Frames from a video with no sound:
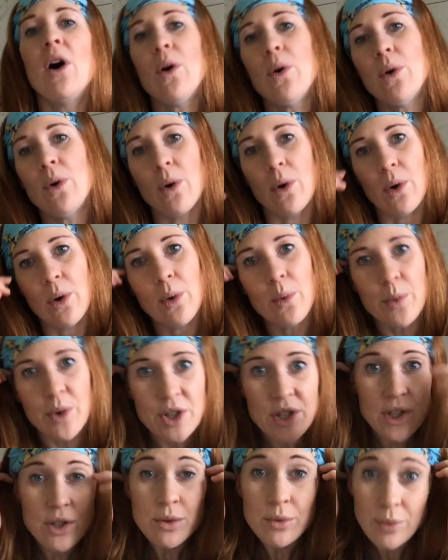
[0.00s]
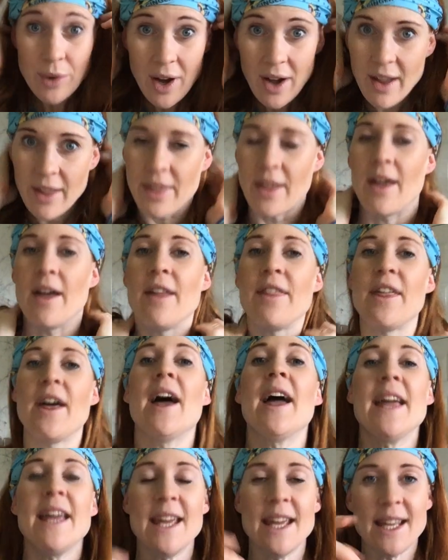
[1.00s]
or would you rather
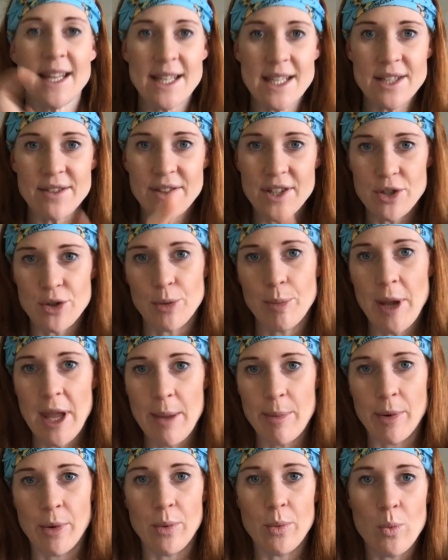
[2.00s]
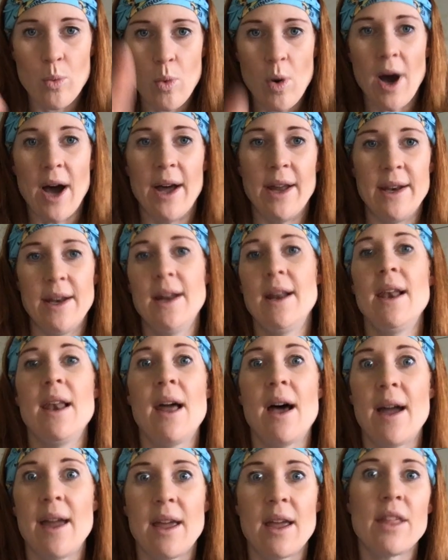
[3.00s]
that individual people won,
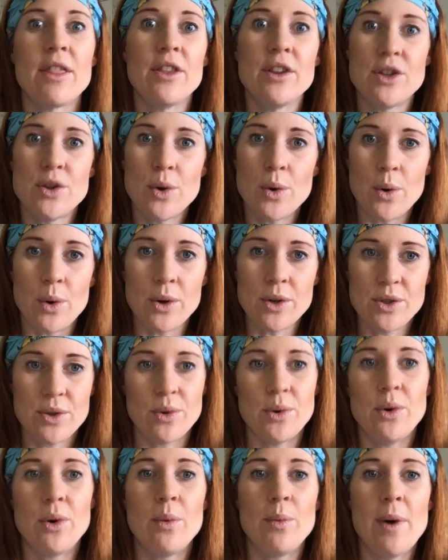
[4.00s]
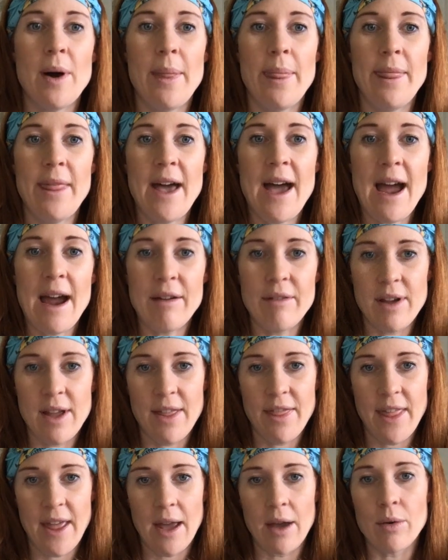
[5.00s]
like the torch, or won the
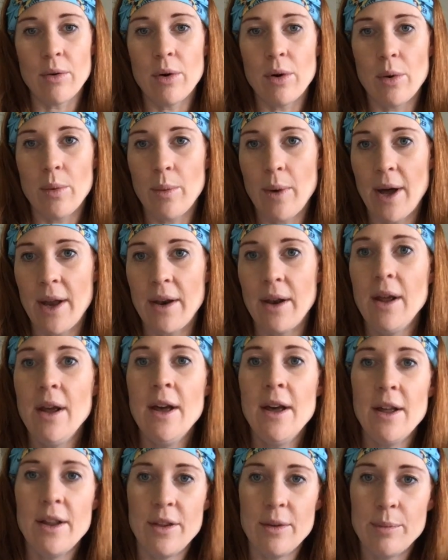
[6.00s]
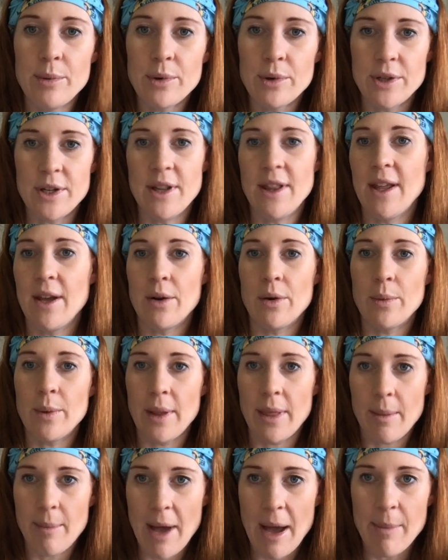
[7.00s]
Harrier thing, or won the Maurten thing, or
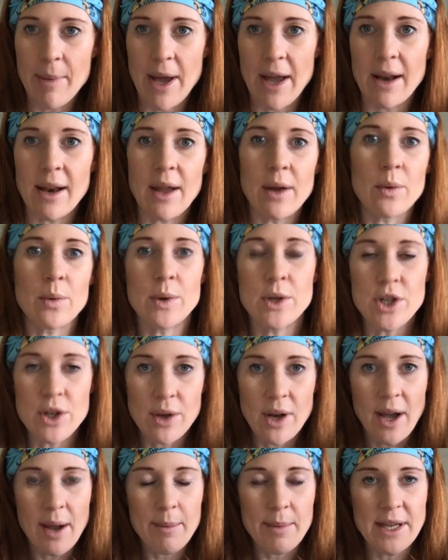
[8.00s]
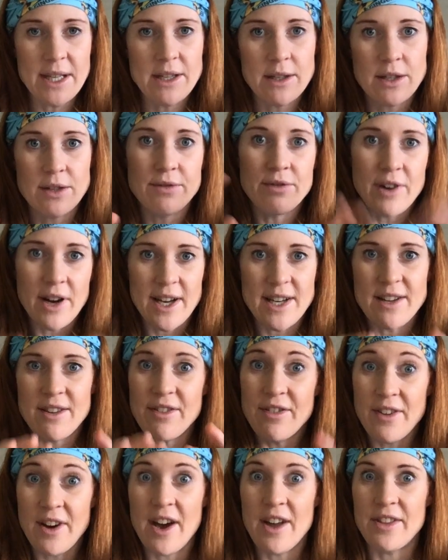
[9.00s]
won the backpack? Like, would you like me to divide
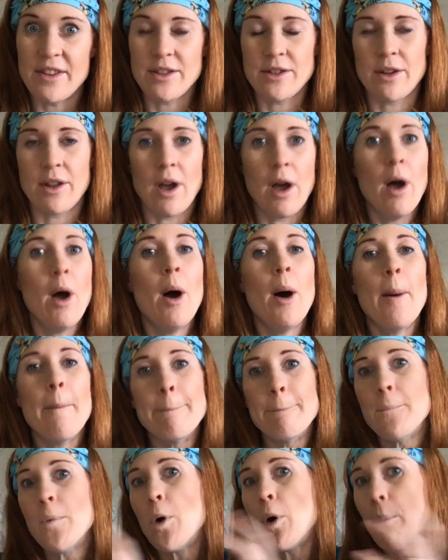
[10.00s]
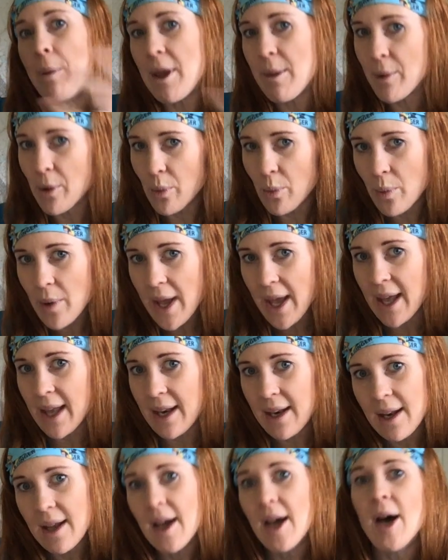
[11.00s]
it further so that more people
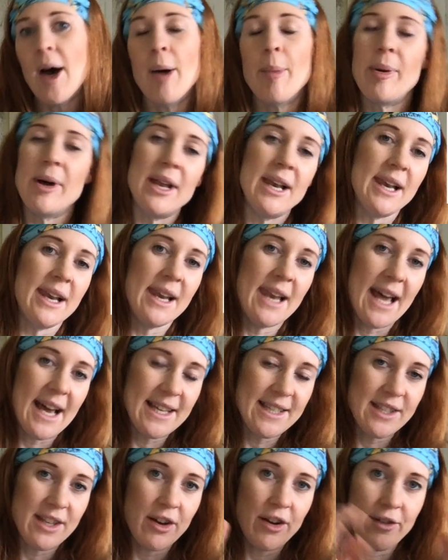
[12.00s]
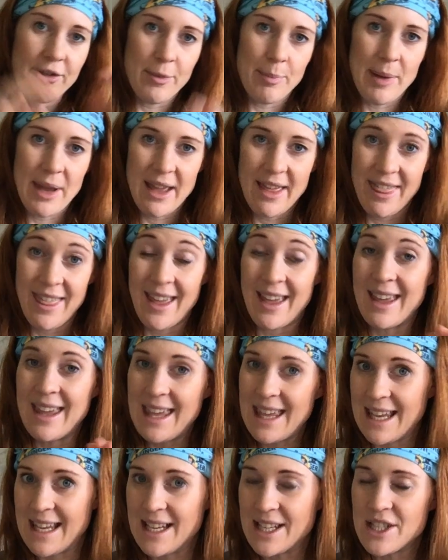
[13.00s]
win but less of a big
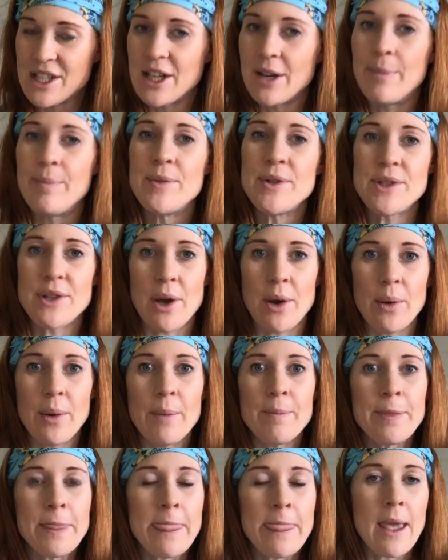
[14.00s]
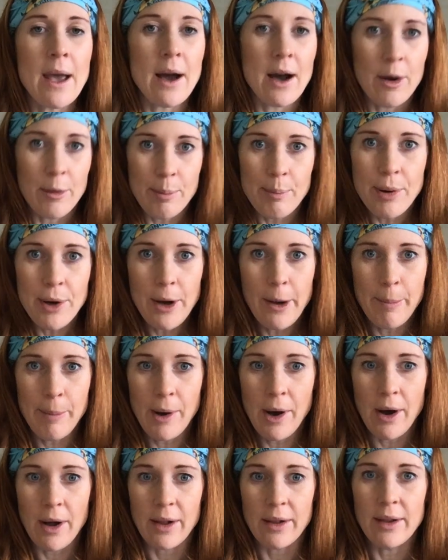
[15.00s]
thing each? So I'll put a
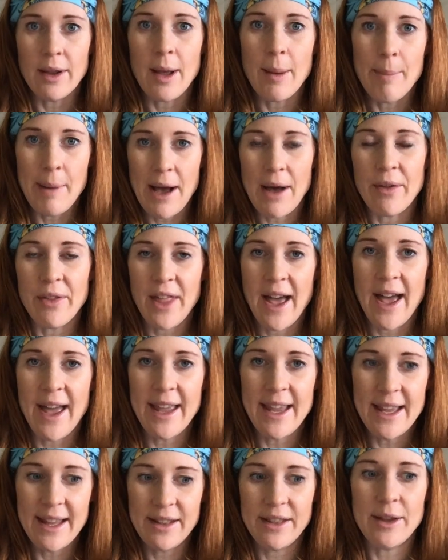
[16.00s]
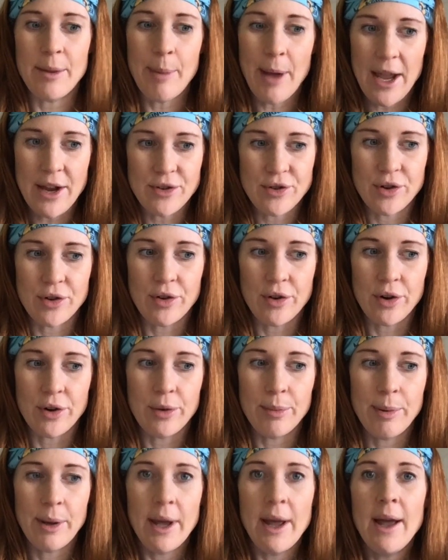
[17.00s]
poll about that in the Patreon
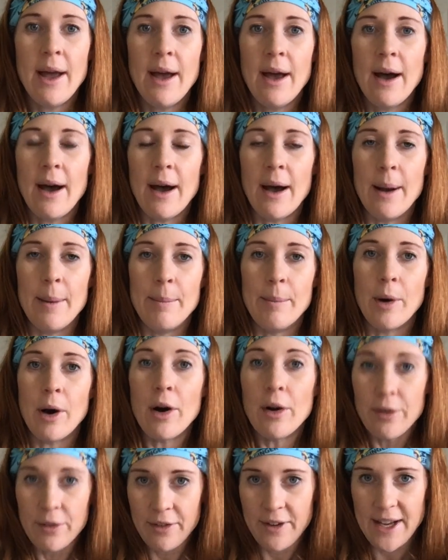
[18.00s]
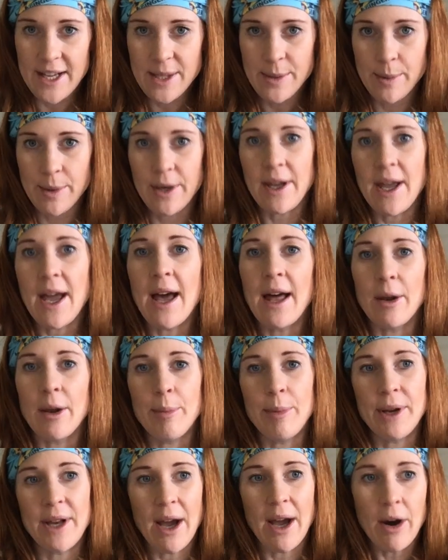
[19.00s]
group on Facebook, and I'll
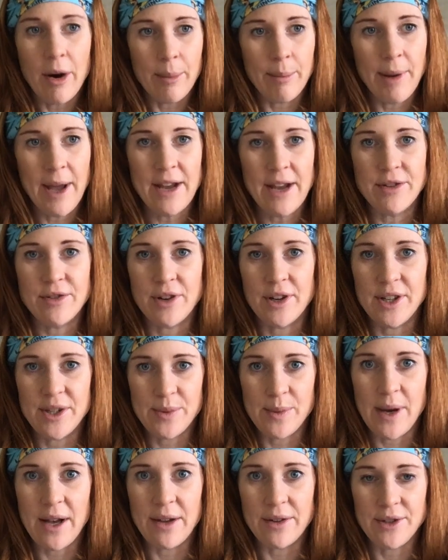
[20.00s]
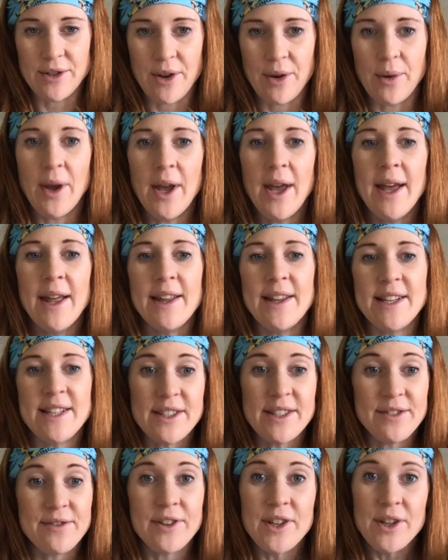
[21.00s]
put it on Patreon as well. So this
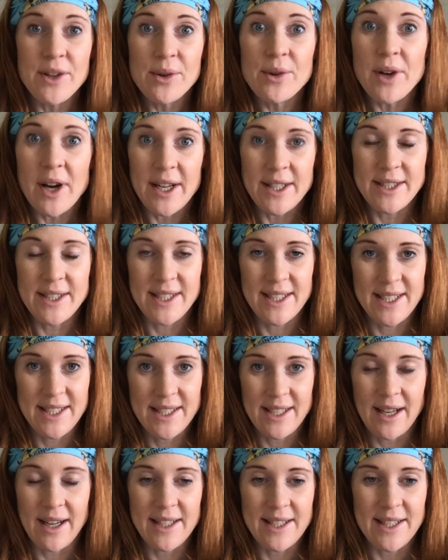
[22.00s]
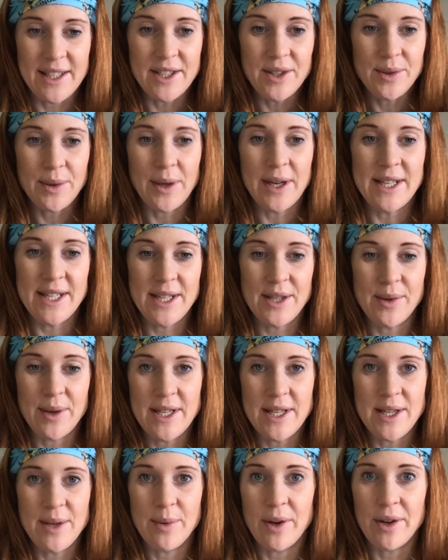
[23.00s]
is for you guys to decide in
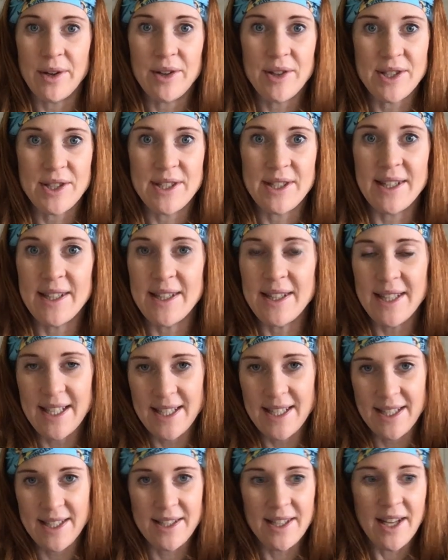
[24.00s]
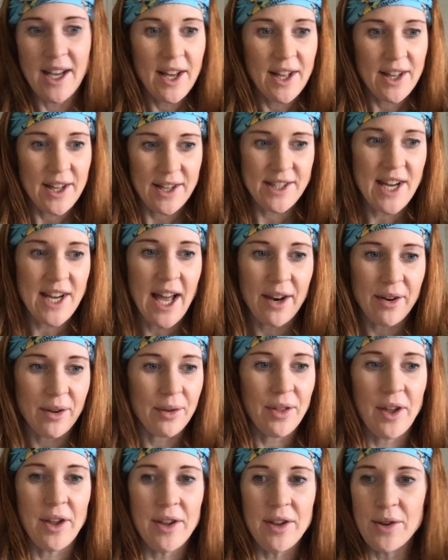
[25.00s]
2021, because this is a
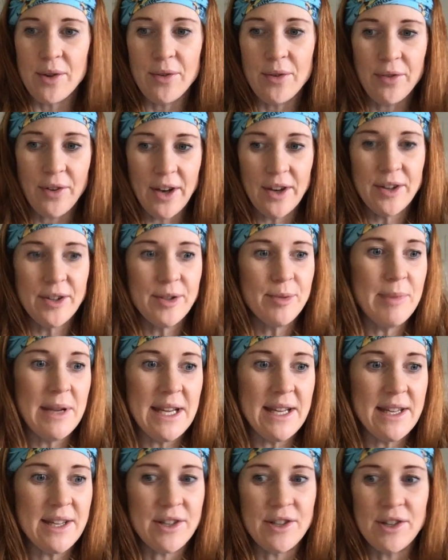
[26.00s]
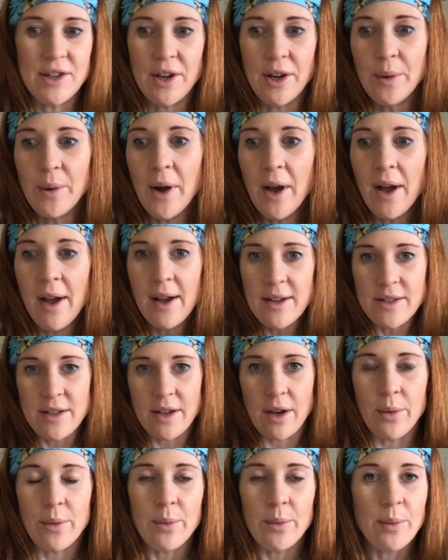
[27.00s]
channel that you fund me to do.
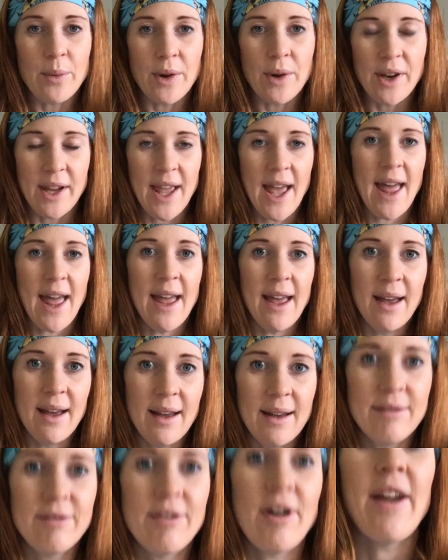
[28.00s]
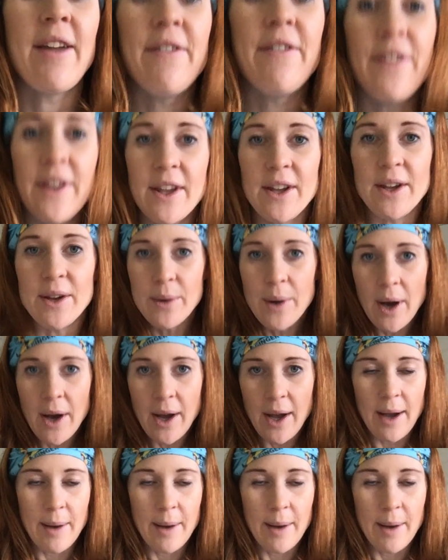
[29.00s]
So I want to get it right for you.